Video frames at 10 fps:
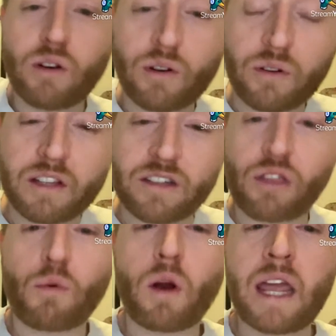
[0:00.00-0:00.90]
Total is
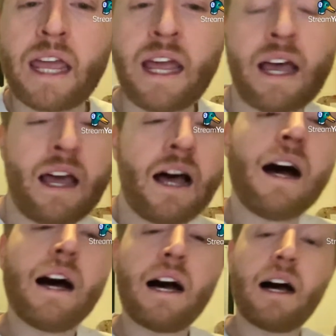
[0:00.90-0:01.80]
3,
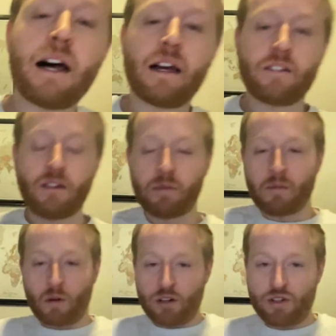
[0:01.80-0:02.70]
a little
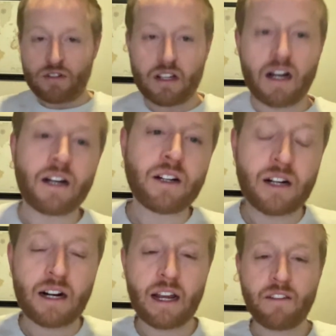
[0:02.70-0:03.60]
bit more juice to
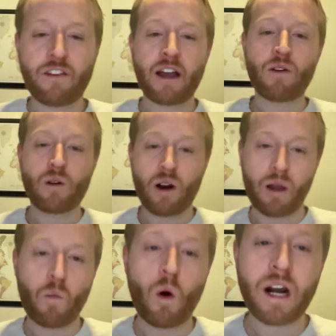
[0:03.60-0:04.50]
under, and Feyenoord are
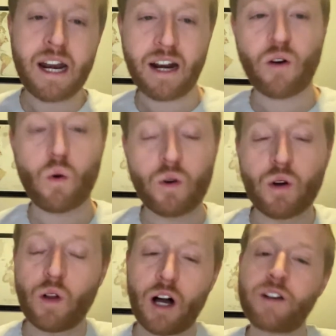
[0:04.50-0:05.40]
a 1.25
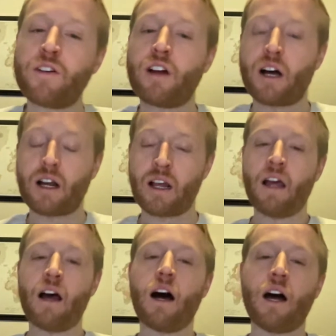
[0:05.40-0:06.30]
goal underdog
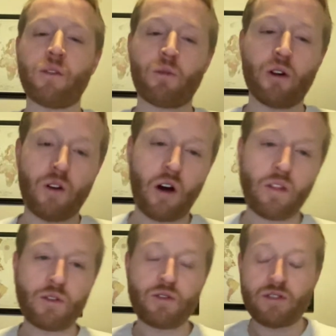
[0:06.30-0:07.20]
on the road.
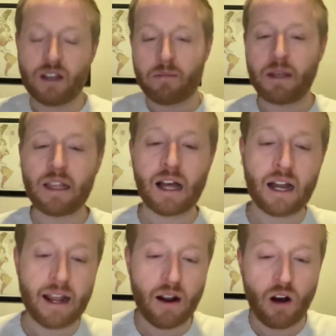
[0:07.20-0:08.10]
All the juice on
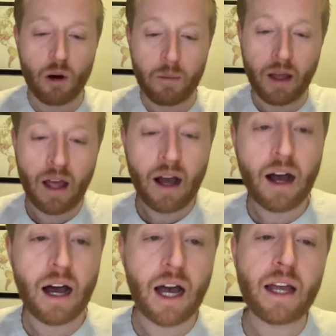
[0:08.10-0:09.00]
Milan at home.
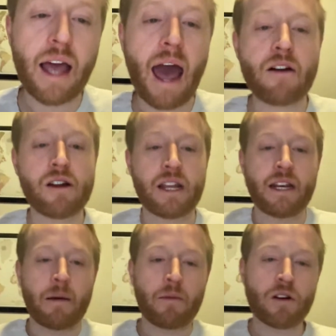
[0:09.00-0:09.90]
Aggregate
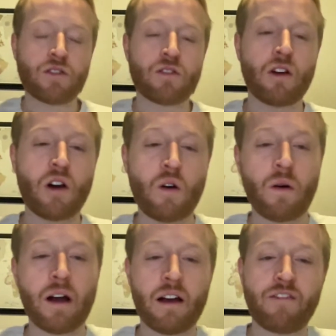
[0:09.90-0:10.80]
numbers.
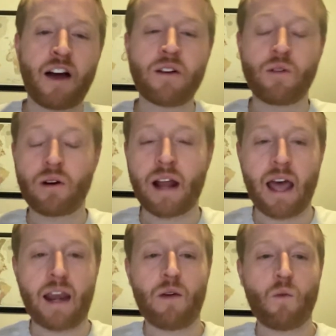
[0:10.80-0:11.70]
So Feyenoord
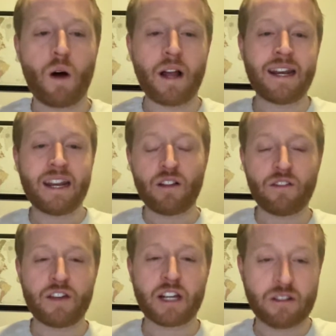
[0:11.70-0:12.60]
had a
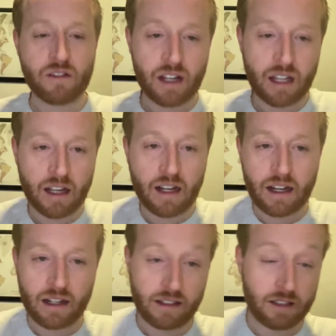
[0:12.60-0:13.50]
1-0 victory
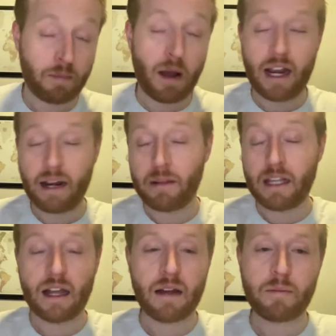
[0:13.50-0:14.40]
despite
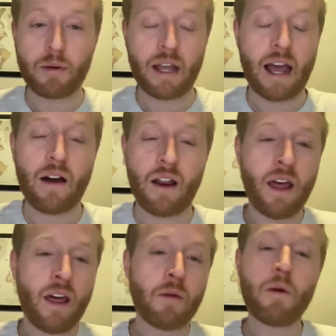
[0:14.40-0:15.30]
Milan putting out
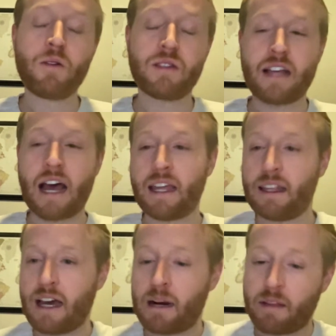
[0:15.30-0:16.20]
the most attacking
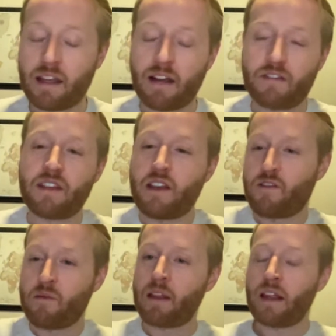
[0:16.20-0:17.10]
lineup I think I've seen
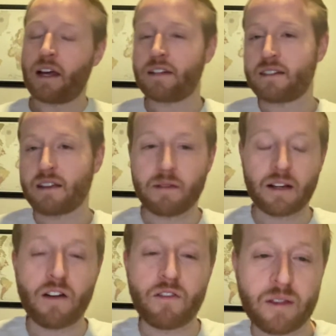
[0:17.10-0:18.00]
for Milan since I've been
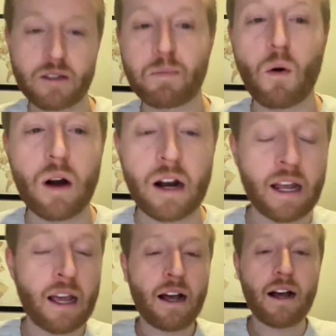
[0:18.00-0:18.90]
covering the sport.
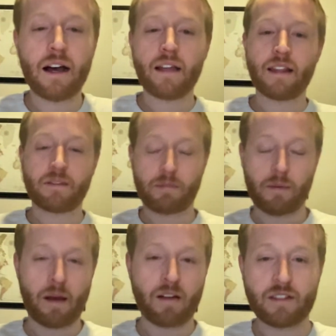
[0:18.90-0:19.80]
That's
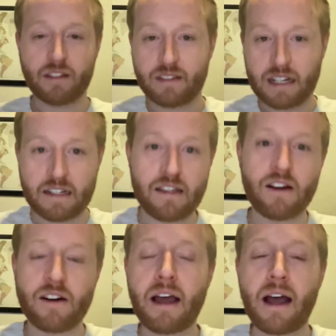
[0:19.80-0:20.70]
about the 6th
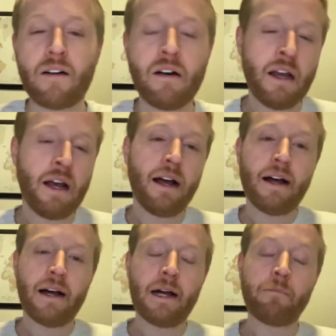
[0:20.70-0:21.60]
year now.
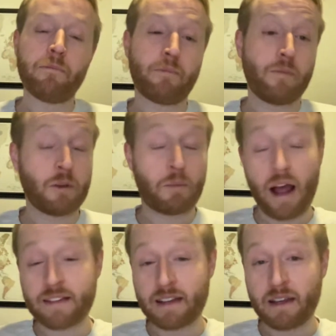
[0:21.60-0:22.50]

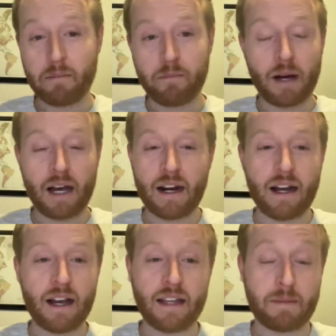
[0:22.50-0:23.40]
Surprising, but
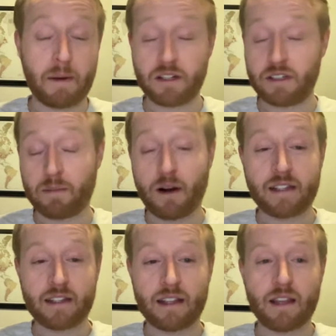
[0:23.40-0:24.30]
especially
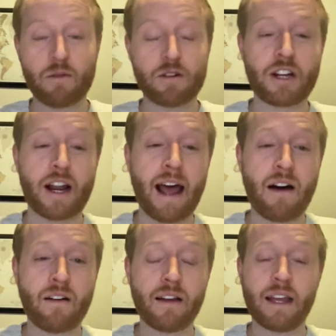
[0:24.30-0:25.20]
surprising that they were shut
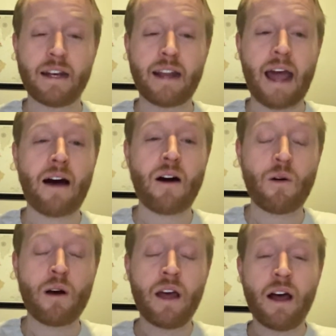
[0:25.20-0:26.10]
out. And
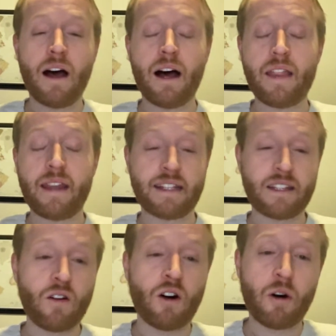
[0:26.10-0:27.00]
now they get to
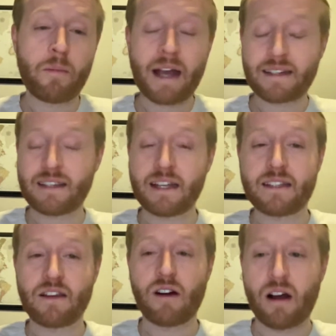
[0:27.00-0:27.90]
go home back to San
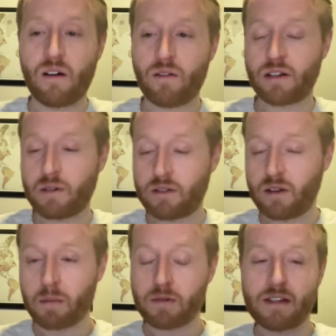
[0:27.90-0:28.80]
Siro, which I went to a
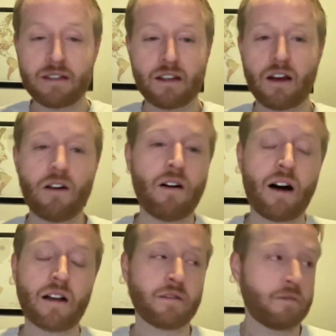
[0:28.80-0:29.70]
couple seasons ago.
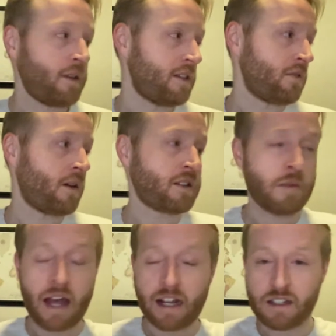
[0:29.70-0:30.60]
Awesome place to watch a
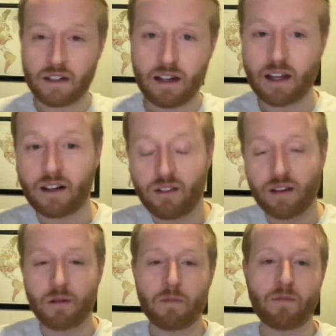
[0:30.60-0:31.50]
match. I know
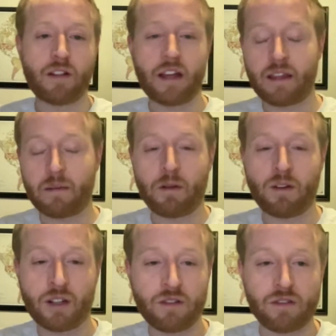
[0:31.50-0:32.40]
they're, I think,
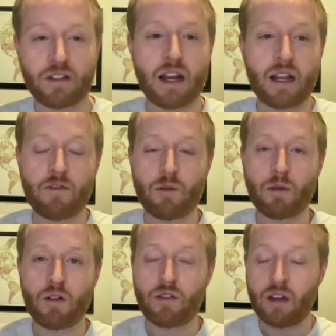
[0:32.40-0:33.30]
building a new stadium for
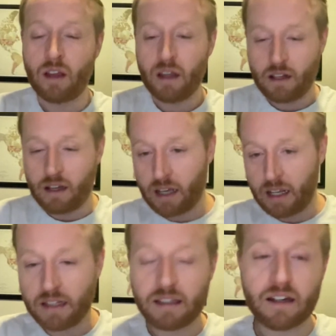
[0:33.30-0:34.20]
both
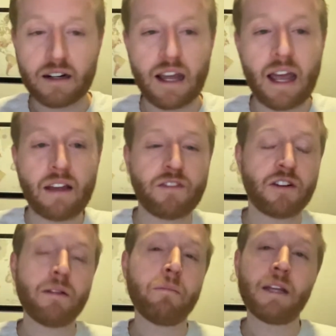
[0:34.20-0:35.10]
Inter and
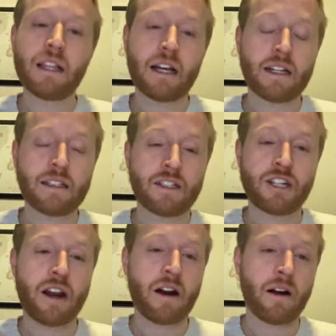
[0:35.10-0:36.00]
for Milan to
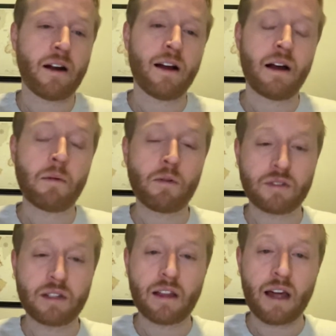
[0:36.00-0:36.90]
share, but we'll
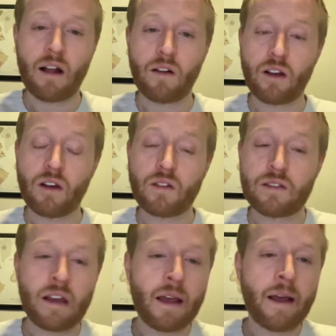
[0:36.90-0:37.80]
see how that all goes.